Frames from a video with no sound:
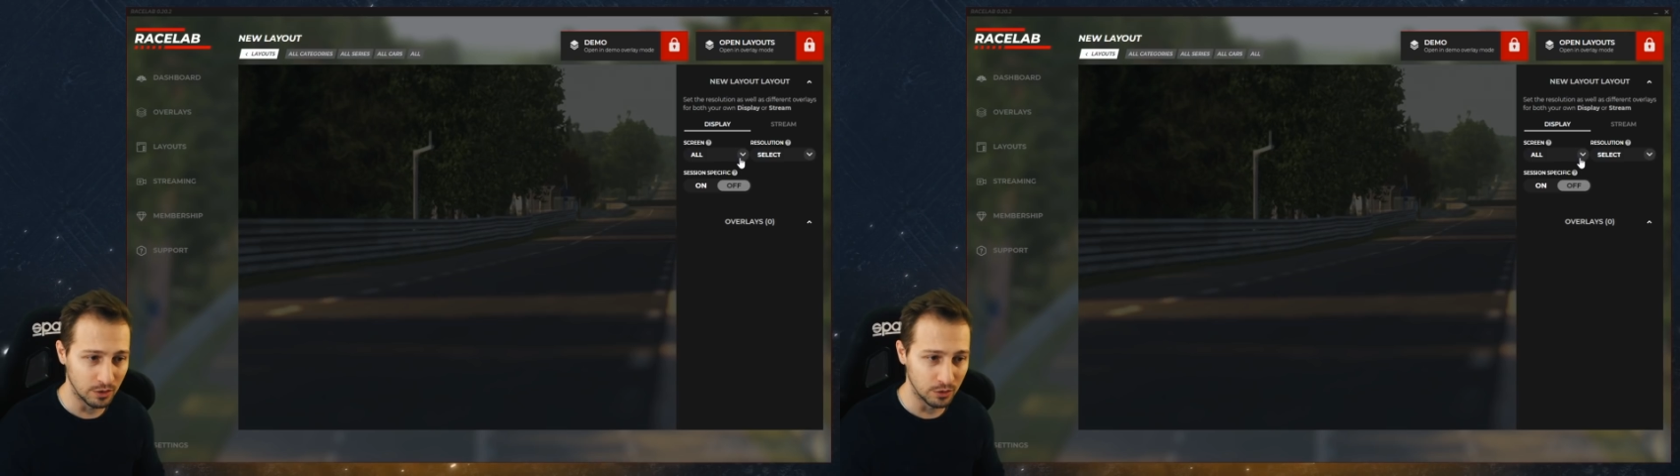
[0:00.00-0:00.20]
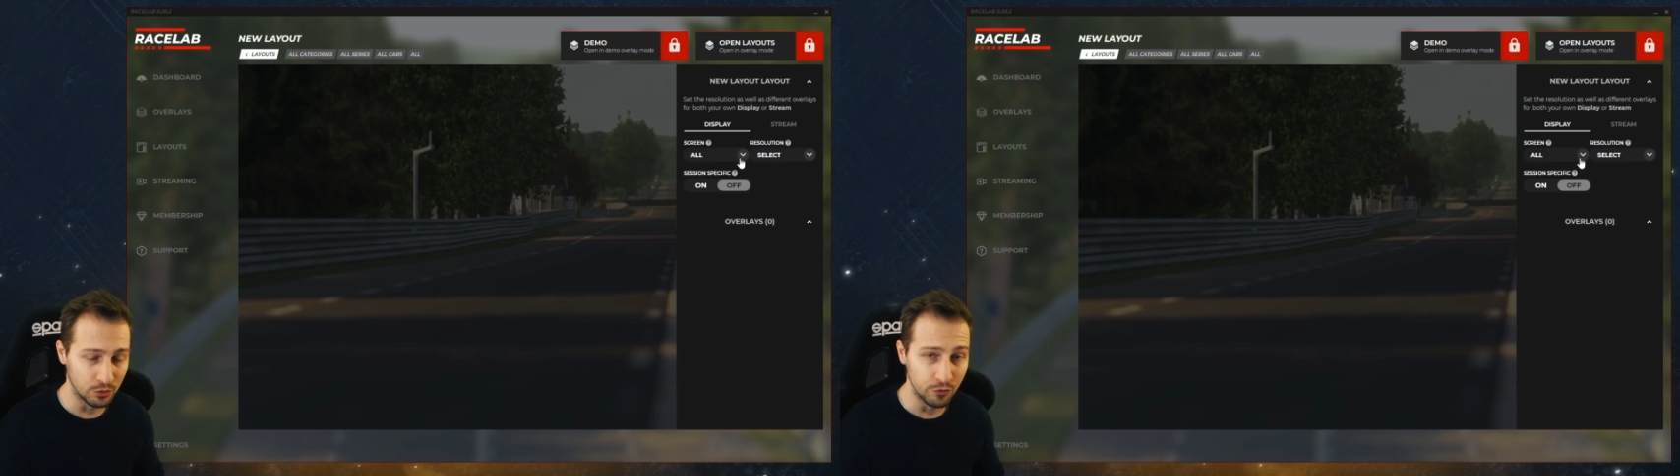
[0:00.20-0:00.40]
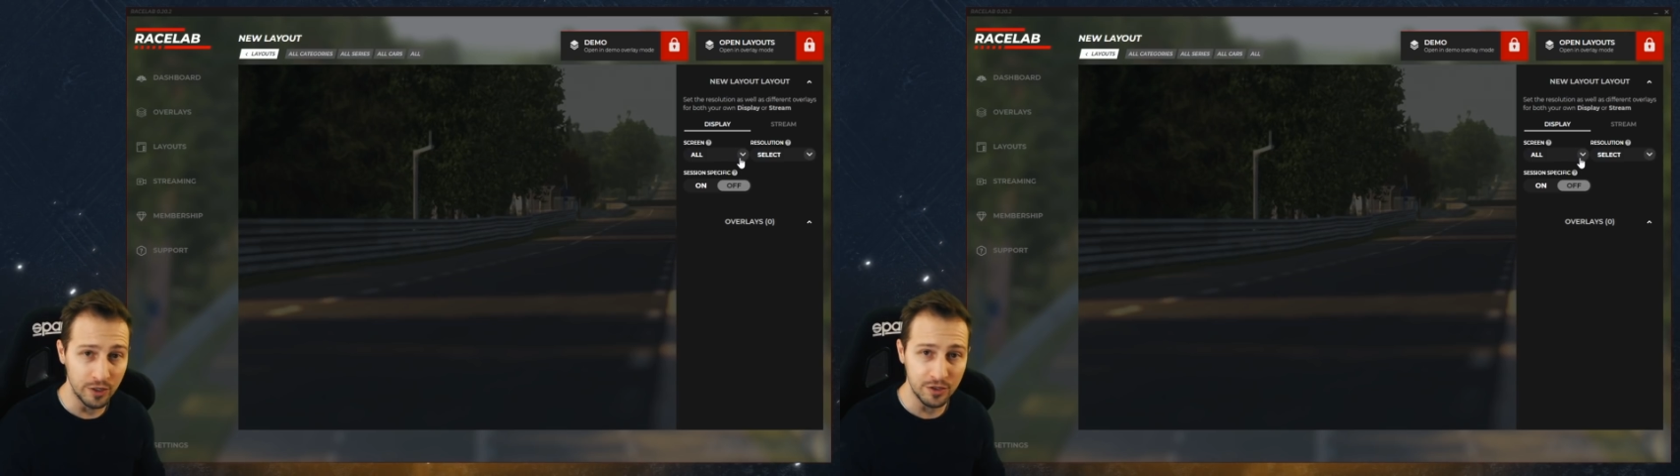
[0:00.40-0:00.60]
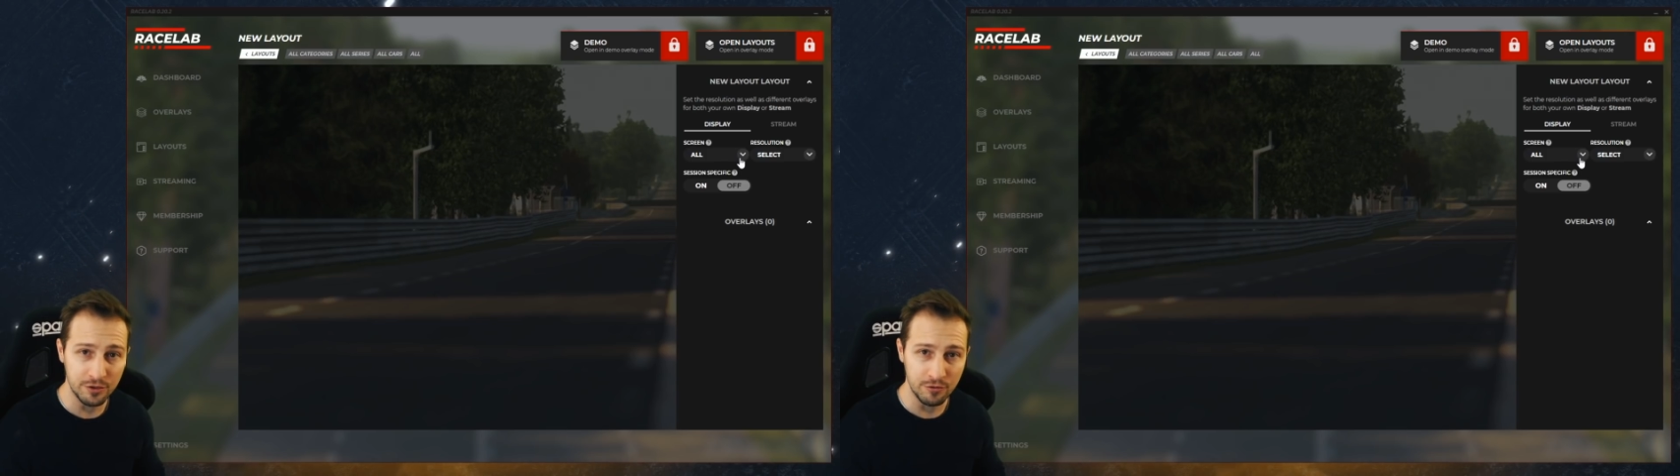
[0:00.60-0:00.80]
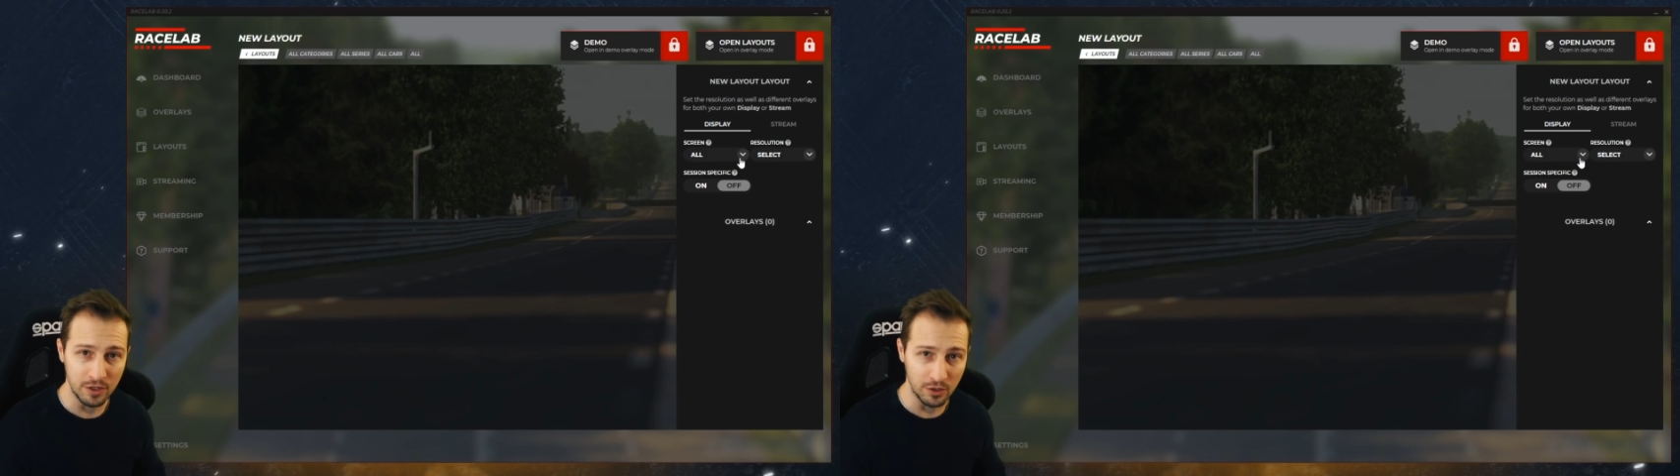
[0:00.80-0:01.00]
on which
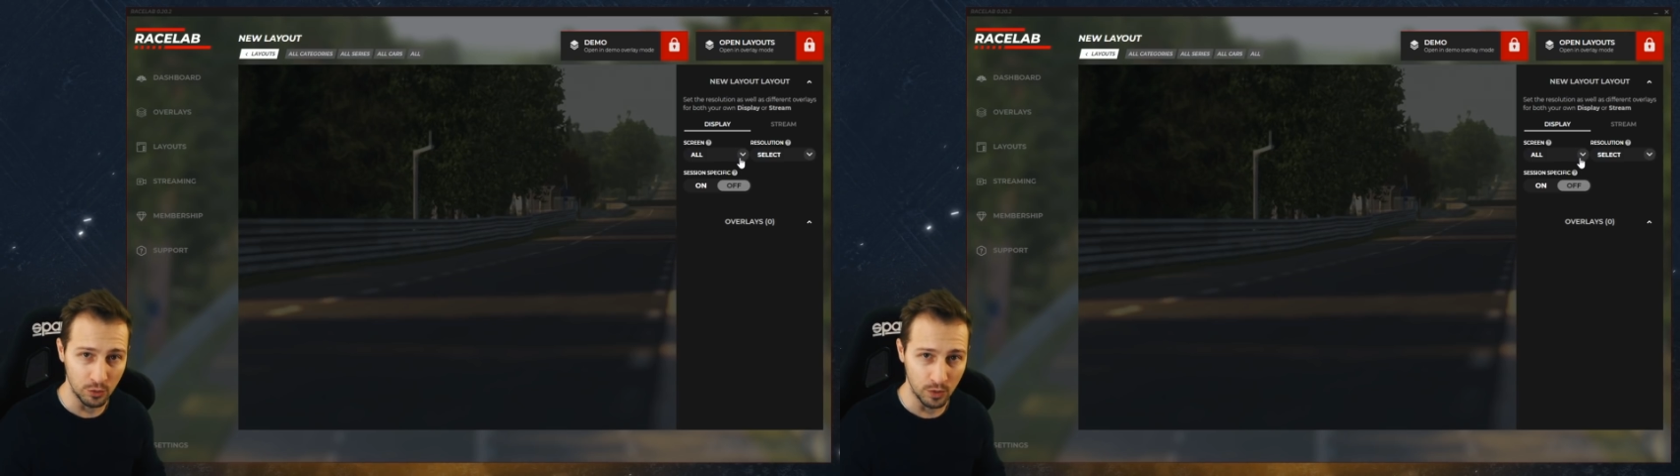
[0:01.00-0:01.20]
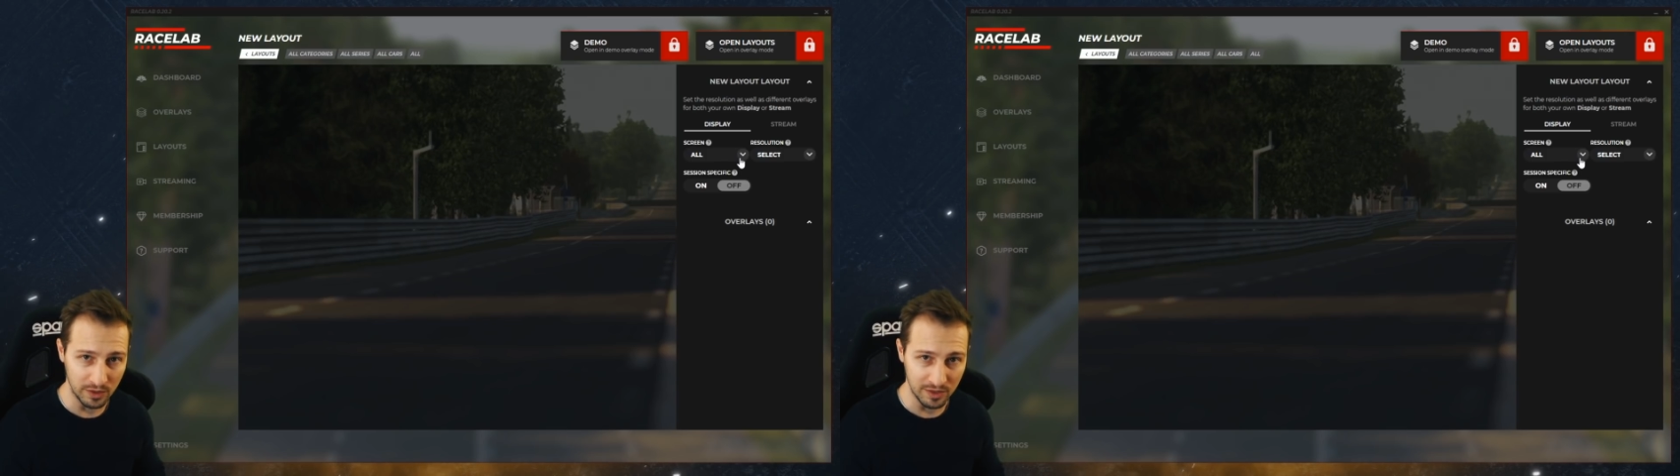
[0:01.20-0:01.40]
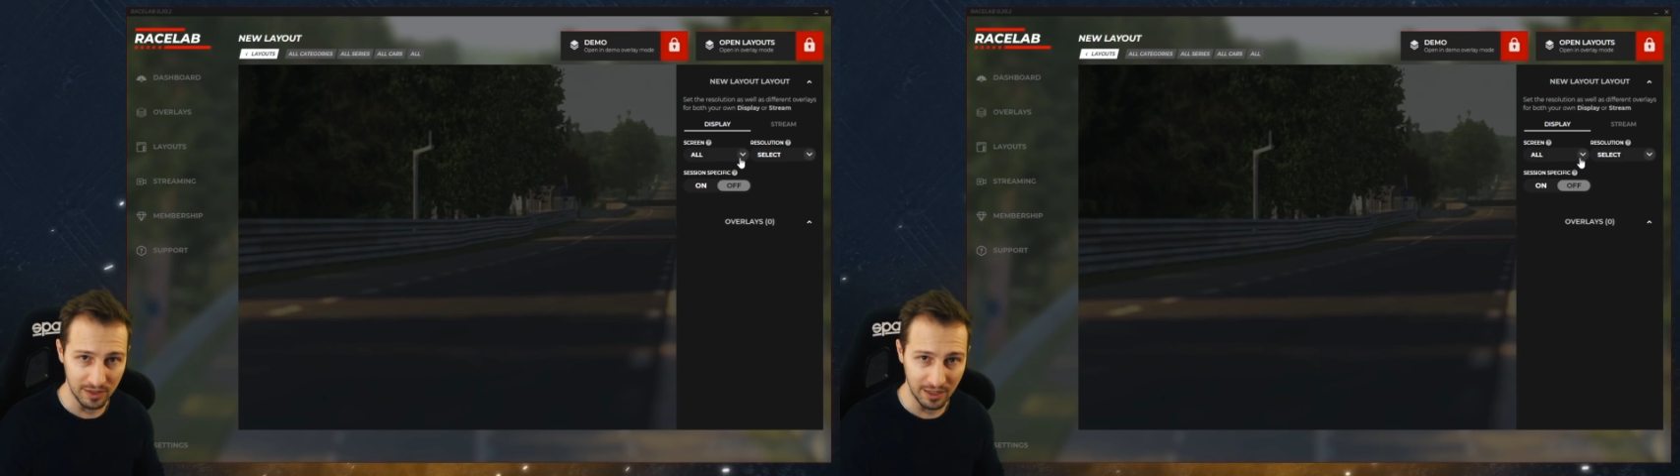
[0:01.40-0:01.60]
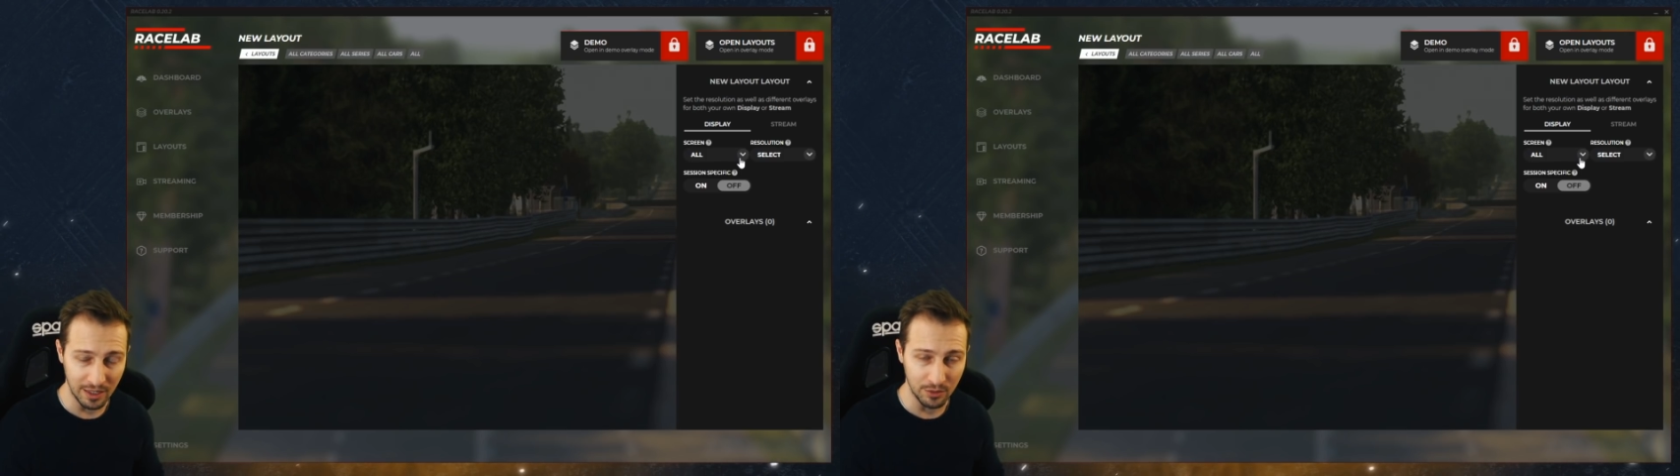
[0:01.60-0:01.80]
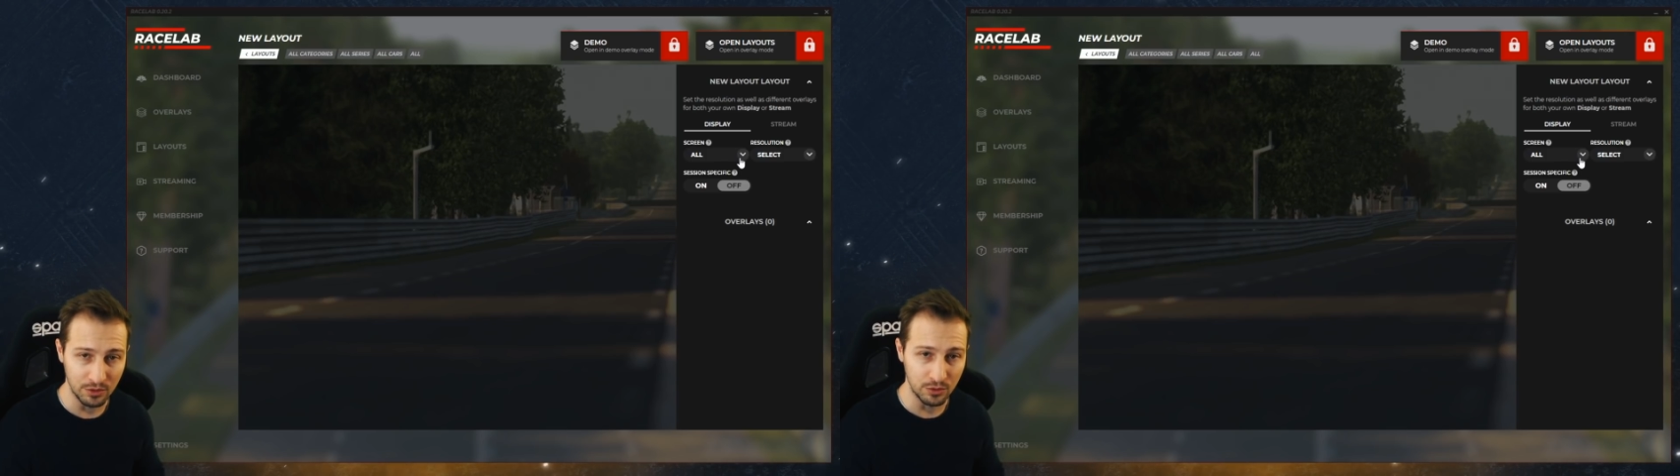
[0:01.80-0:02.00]
screen you want this
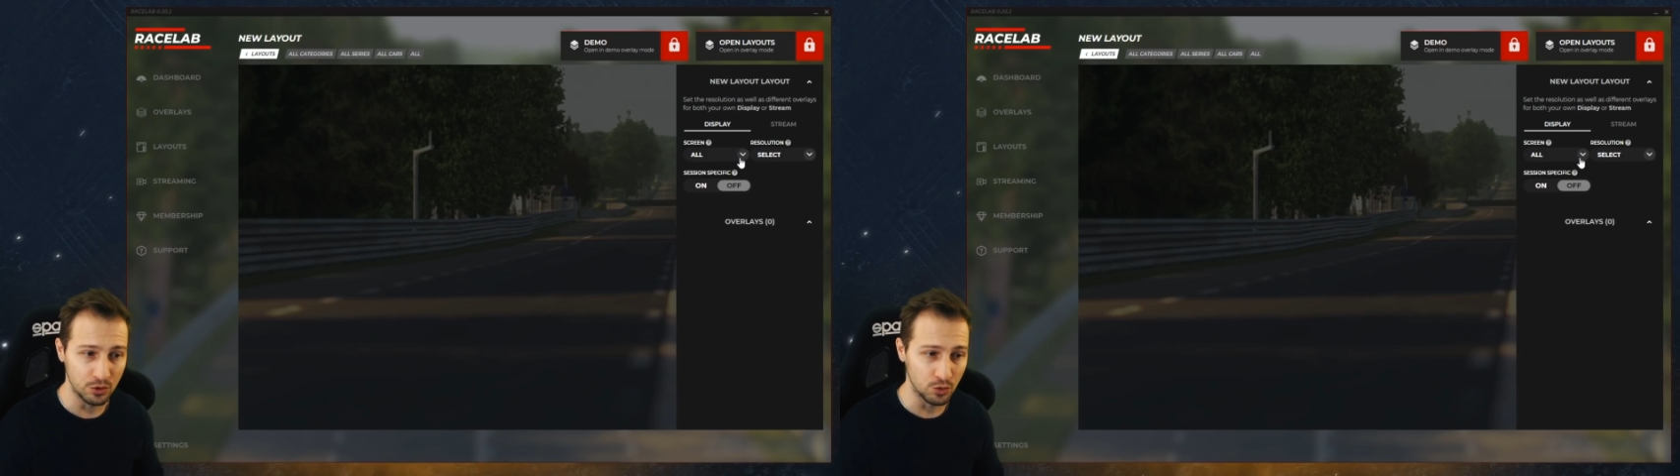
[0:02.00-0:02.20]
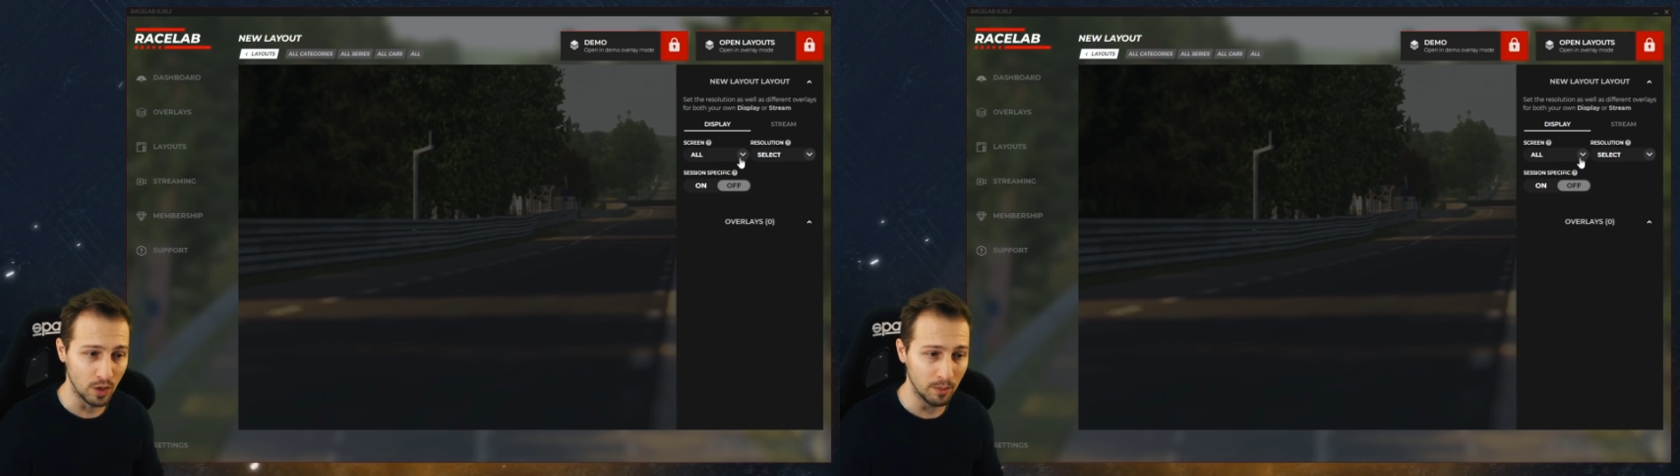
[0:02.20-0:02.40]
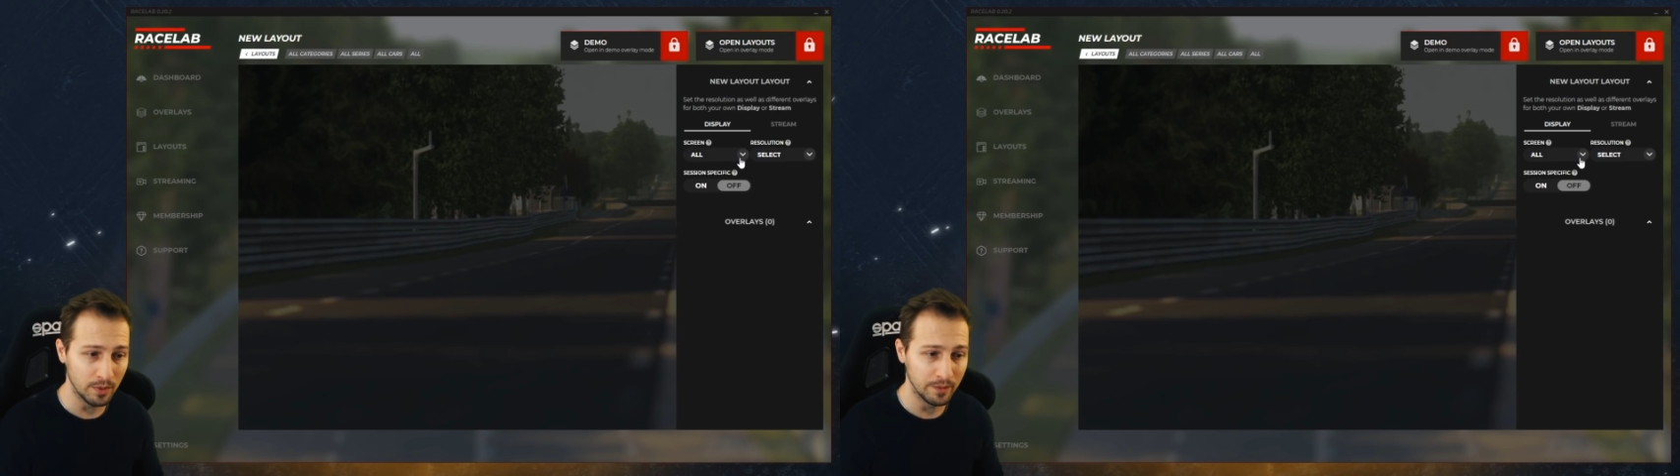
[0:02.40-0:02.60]
layout to show up,